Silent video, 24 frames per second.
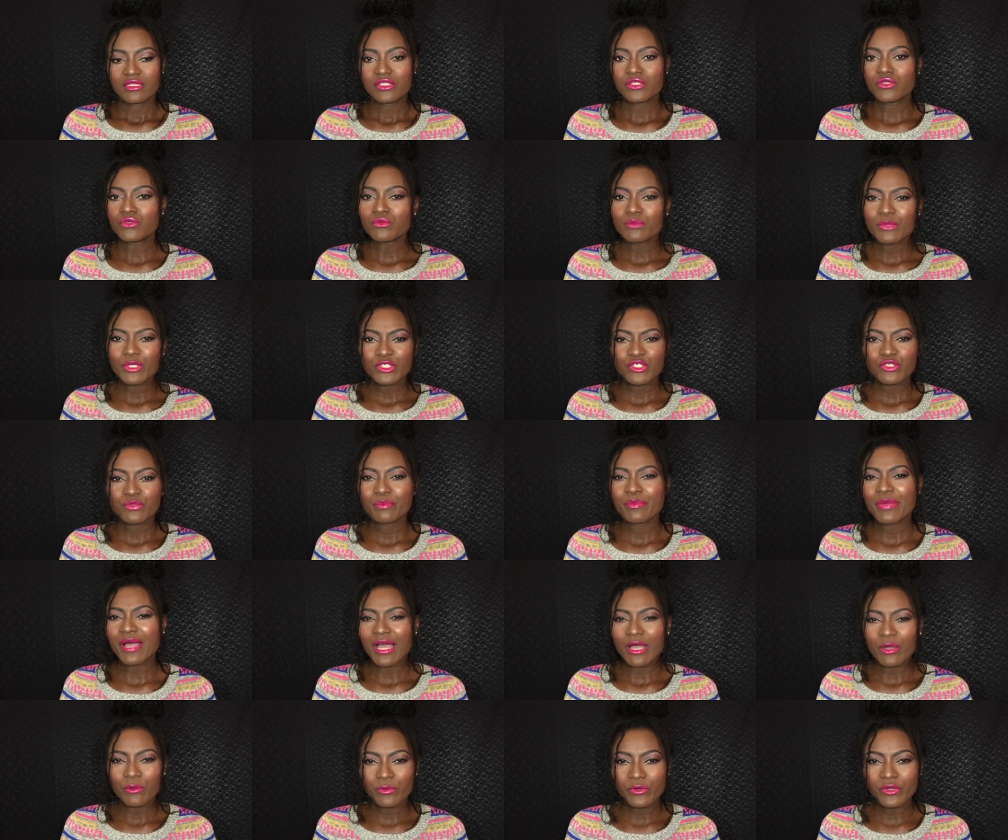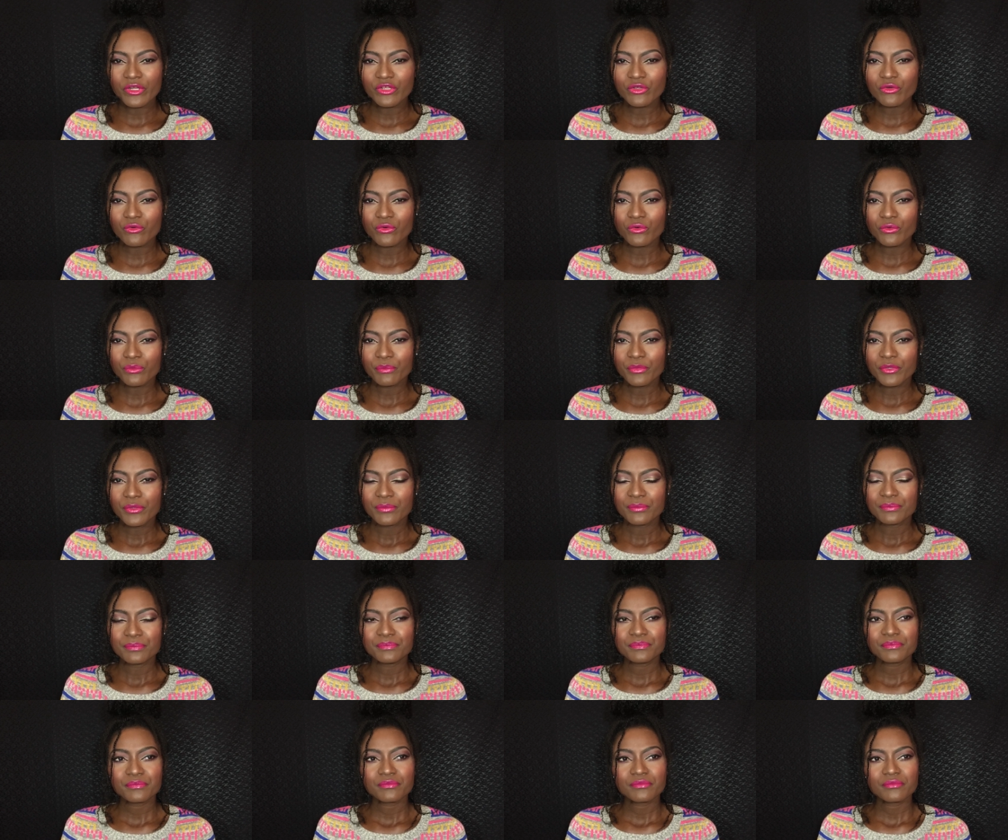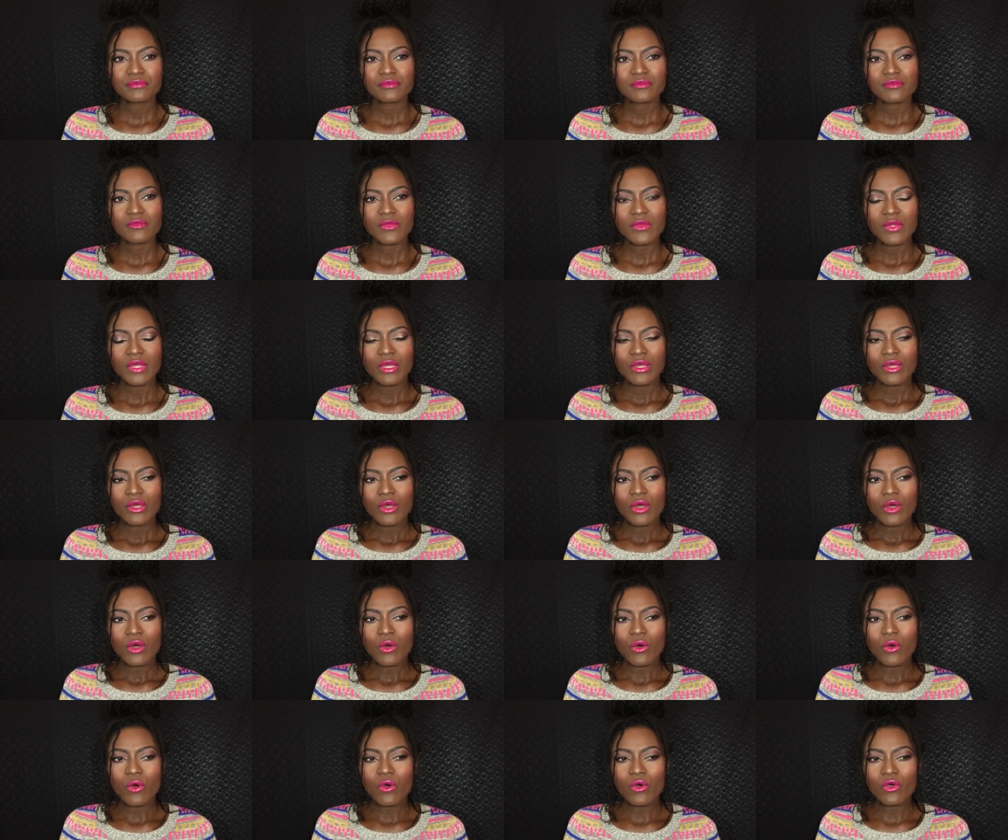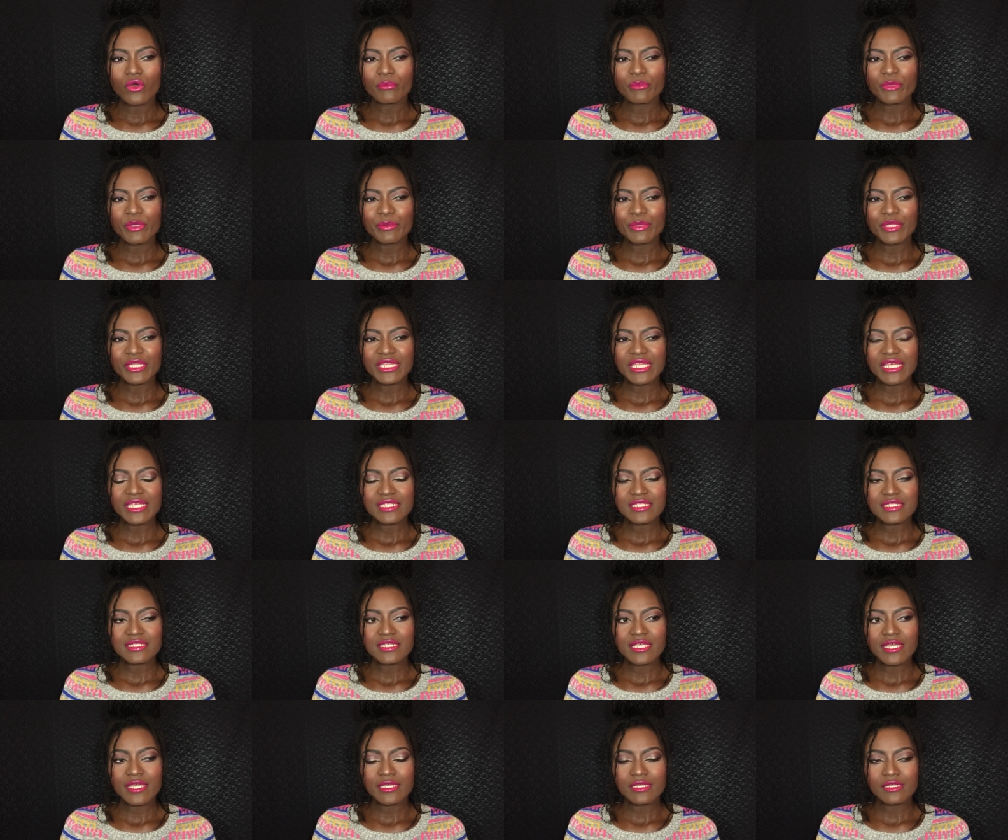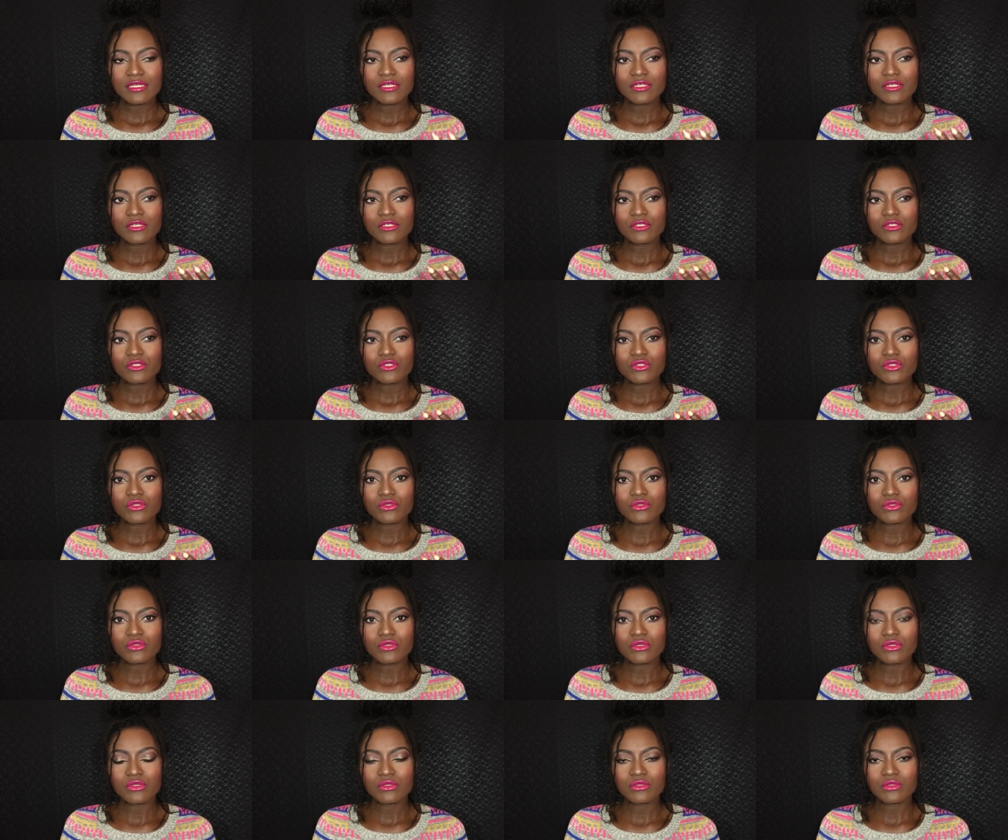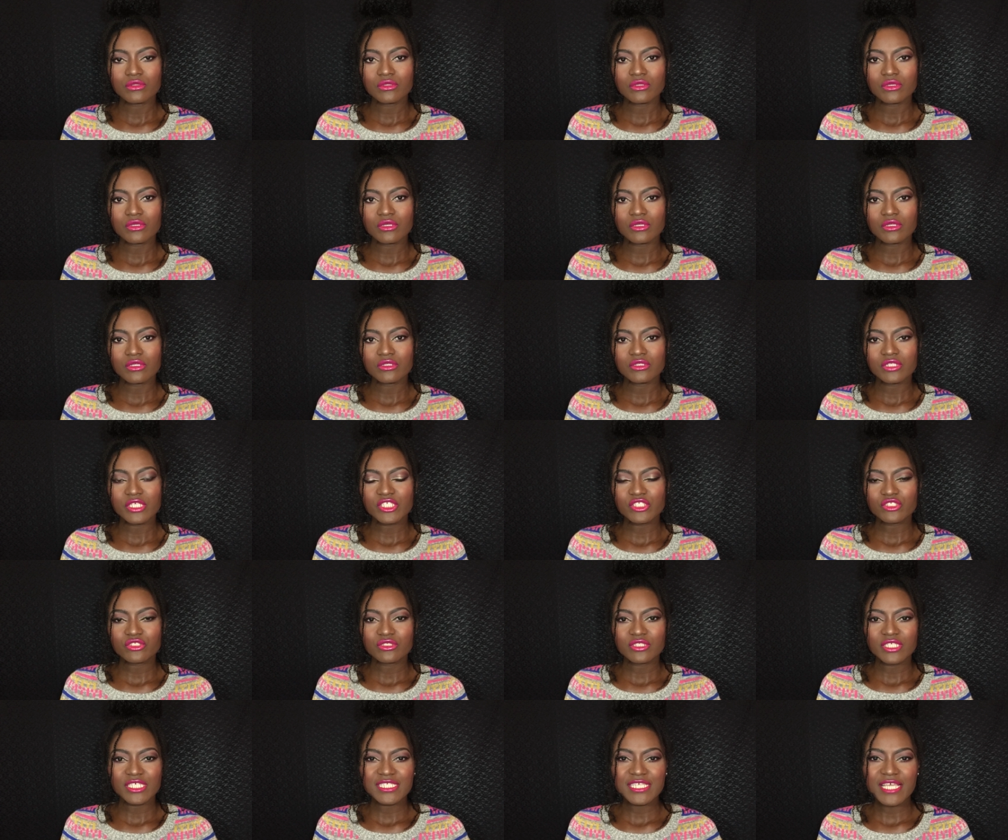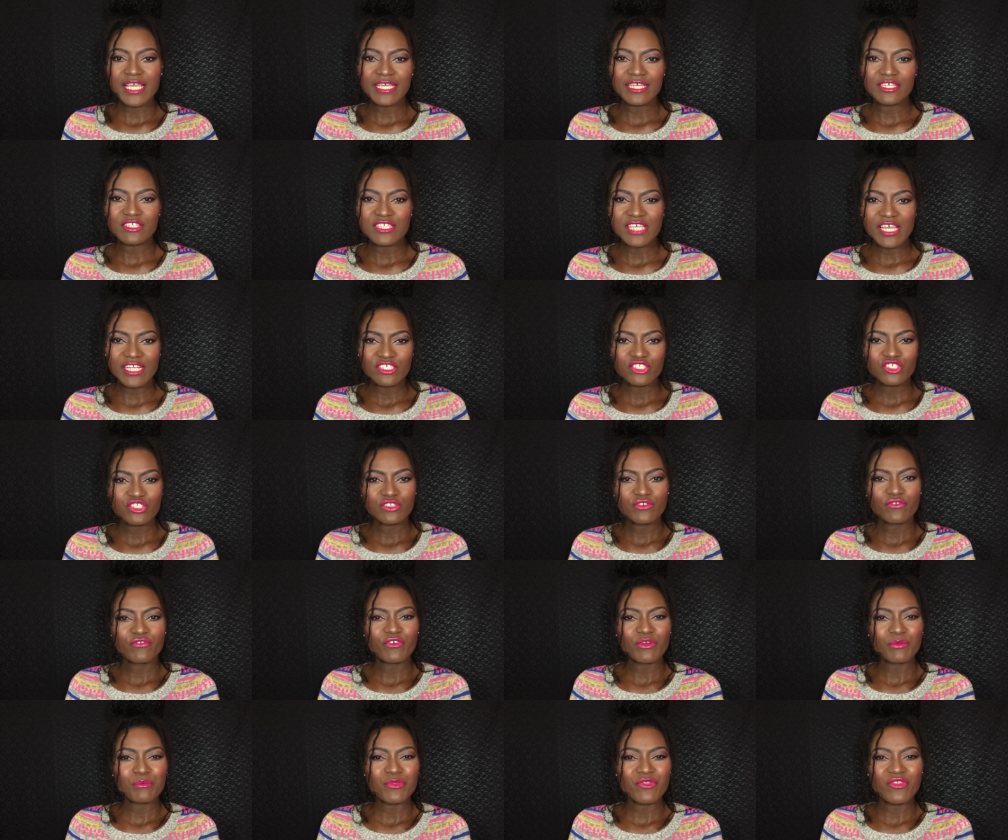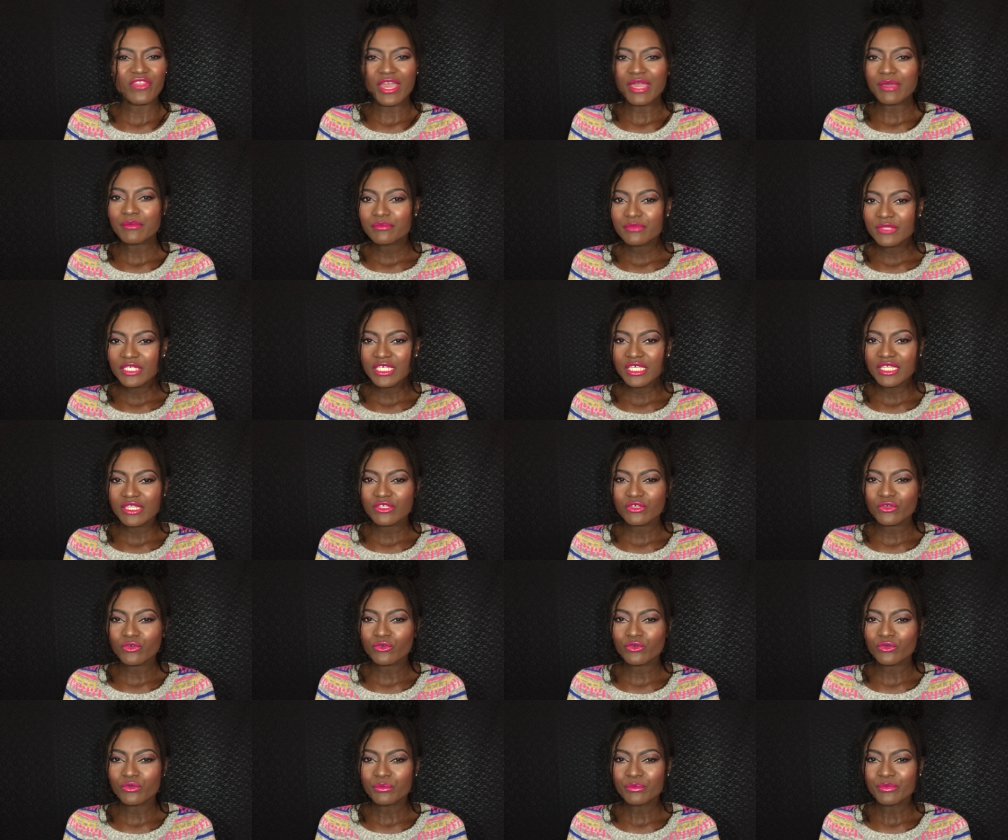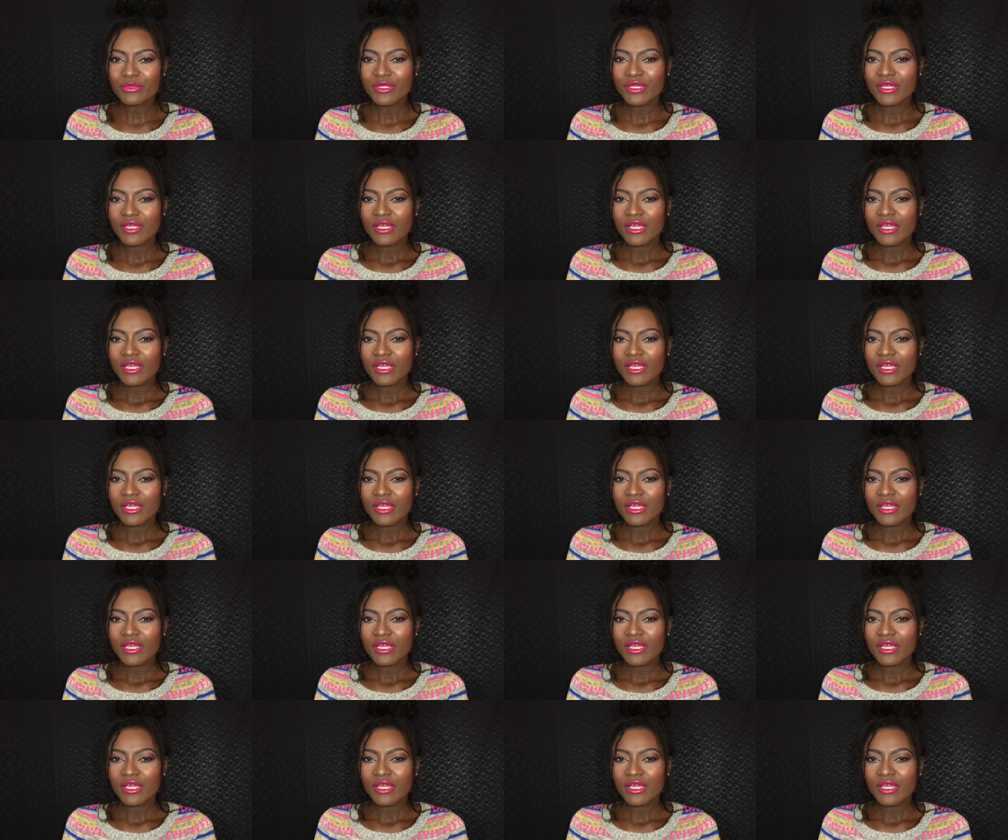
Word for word: too much power in the group. Or maybe they take they, they take attention from them in the group.